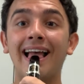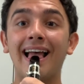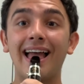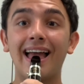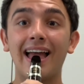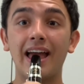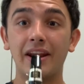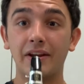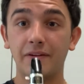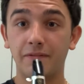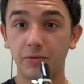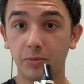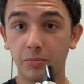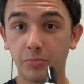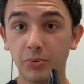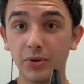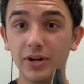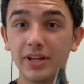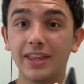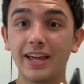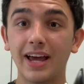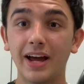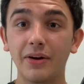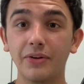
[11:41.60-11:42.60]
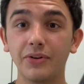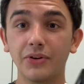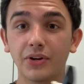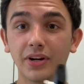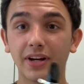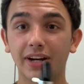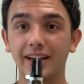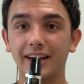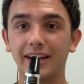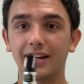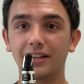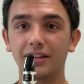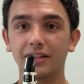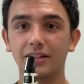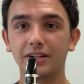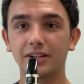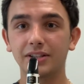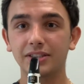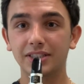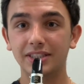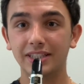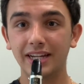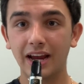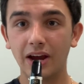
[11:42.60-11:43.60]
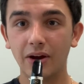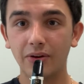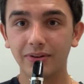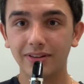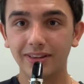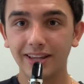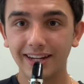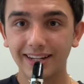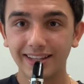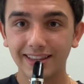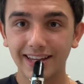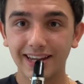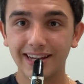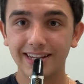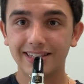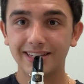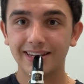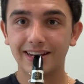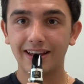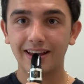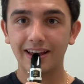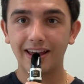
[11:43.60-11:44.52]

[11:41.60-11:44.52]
and if you breathe out, you're going to get a little sound like this.